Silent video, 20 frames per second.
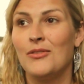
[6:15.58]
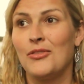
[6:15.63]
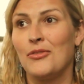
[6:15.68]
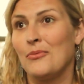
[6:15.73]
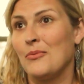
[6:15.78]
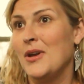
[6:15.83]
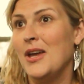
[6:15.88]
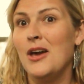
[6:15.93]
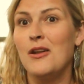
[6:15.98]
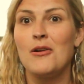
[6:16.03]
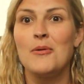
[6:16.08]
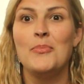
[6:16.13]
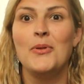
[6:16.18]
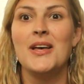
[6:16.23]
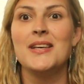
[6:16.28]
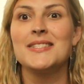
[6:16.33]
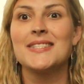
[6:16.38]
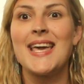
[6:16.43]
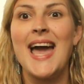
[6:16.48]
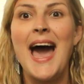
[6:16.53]
300
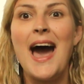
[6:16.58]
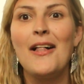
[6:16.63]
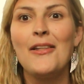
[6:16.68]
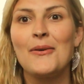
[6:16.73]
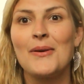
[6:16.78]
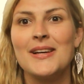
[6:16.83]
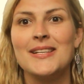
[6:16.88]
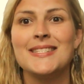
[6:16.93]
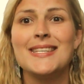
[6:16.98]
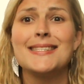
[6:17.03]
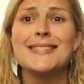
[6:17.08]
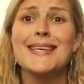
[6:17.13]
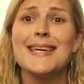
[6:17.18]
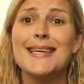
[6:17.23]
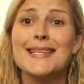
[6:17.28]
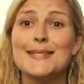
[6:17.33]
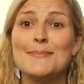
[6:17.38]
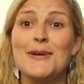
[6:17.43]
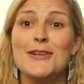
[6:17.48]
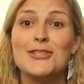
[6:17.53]
plus calories. It's
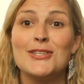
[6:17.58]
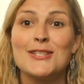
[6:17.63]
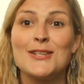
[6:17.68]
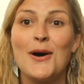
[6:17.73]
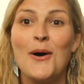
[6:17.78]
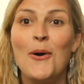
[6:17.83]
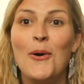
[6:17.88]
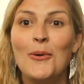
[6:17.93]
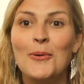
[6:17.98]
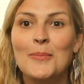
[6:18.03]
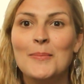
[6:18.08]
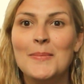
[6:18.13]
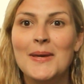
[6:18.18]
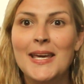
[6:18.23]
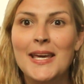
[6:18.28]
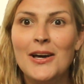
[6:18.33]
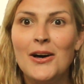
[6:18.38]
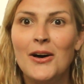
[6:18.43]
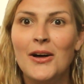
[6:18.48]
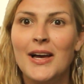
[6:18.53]
like as much as a whole
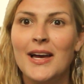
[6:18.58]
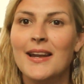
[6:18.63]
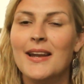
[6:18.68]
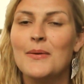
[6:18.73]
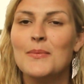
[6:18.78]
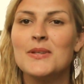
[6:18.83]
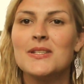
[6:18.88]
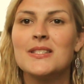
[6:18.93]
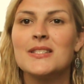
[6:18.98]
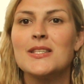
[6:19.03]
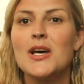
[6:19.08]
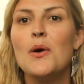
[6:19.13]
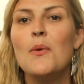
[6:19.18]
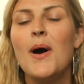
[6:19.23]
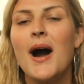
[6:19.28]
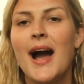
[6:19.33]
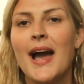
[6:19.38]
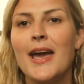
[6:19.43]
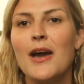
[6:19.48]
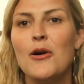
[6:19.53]
meal. And it was
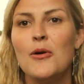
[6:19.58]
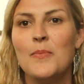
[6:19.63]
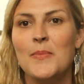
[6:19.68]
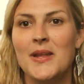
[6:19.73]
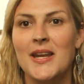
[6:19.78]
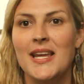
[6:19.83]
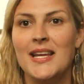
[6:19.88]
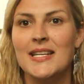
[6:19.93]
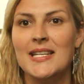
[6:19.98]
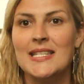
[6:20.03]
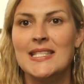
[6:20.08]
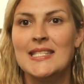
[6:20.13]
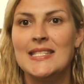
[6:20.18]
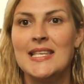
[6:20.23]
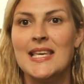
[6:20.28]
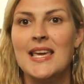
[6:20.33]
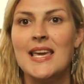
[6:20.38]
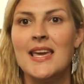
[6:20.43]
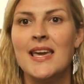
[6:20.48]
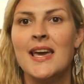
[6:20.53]
so eye-opening to
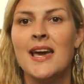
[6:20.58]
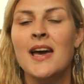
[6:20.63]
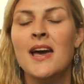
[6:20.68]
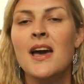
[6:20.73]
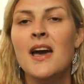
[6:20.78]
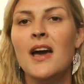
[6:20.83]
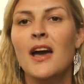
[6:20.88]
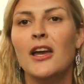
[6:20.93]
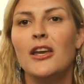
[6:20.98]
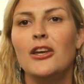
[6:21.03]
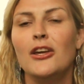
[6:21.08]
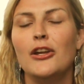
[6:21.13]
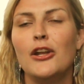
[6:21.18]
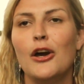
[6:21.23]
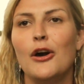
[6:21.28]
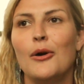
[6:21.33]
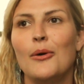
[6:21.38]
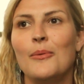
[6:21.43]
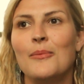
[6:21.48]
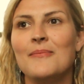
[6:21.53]
see,
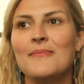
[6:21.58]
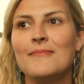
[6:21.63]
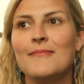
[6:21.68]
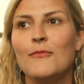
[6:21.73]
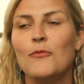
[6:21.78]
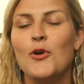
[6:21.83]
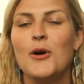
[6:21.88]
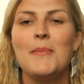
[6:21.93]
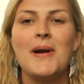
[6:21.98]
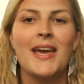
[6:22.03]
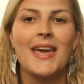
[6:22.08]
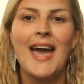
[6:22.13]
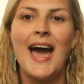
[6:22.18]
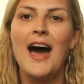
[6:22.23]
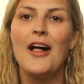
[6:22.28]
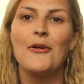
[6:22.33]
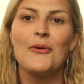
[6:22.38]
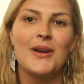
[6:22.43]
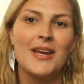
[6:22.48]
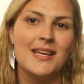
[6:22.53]
what my
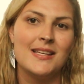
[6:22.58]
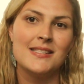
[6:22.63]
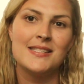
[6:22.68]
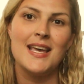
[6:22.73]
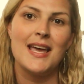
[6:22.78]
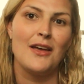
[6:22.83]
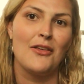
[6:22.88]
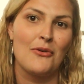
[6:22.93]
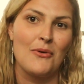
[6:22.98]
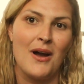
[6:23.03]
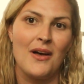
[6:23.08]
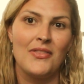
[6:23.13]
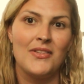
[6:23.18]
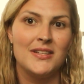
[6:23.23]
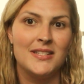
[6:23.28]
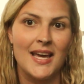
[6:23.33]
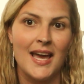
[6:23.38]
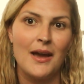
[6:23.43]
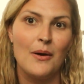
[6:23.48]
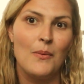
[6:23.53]
calorie intake throughout
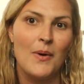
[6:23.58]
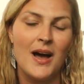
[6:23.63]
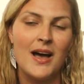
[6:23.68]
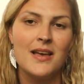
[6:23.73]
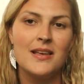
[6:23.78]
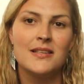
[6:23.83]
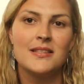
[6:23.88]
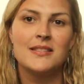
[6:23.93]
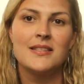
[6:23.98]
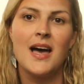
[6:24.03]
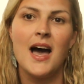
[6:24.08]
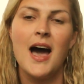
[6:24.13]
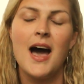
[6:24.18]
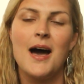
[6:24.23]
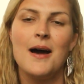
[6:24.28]
the day was